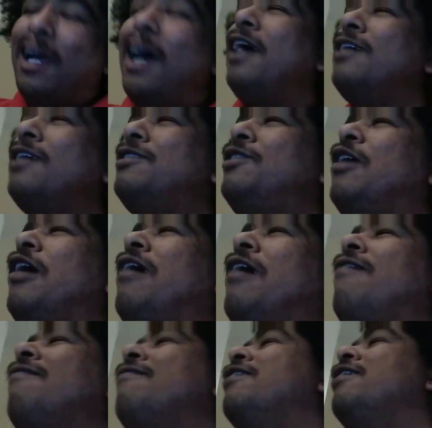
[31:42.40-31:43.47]
I, do.
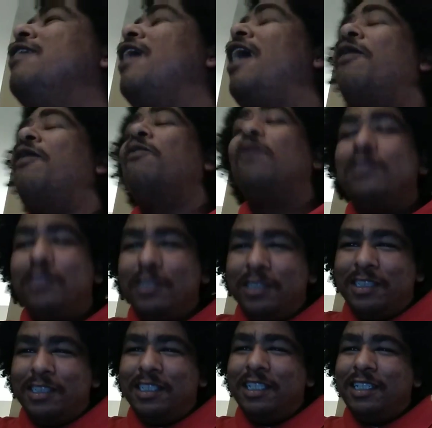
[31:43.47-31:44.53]
I want you
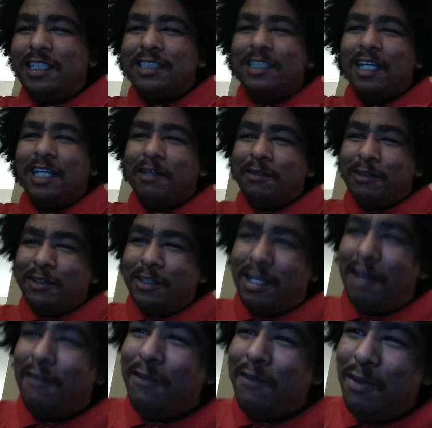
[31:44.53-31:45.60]
to see this.
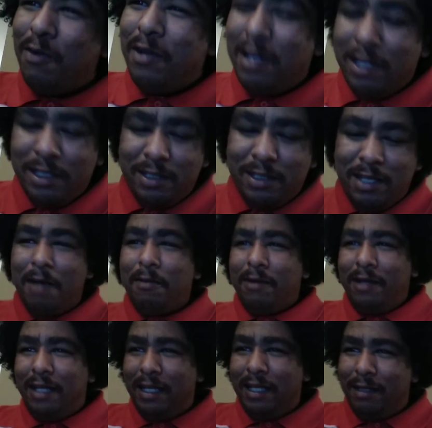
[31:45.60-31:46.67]
If you don't hear the damn
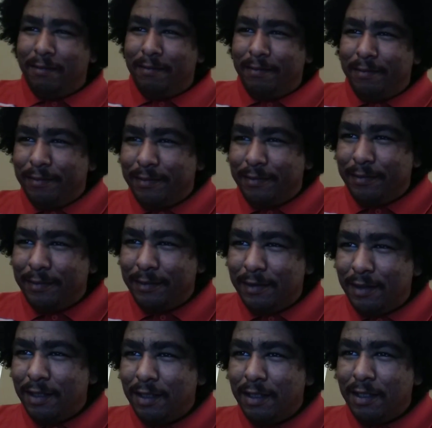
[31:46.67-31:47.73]
clip.
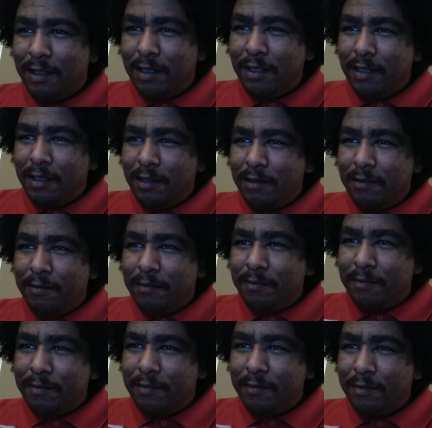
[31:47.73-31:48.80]
I
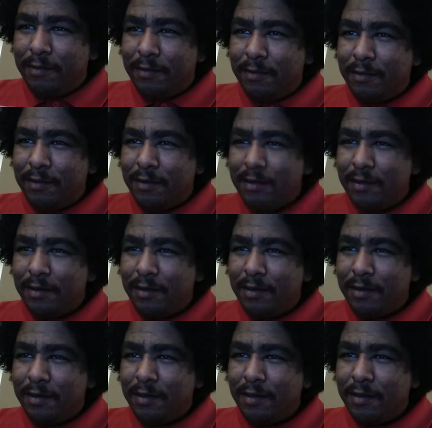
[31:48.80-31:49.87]
already told you Braden
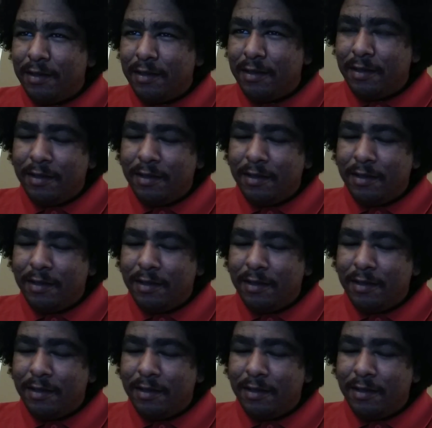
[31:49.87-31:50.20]
busted his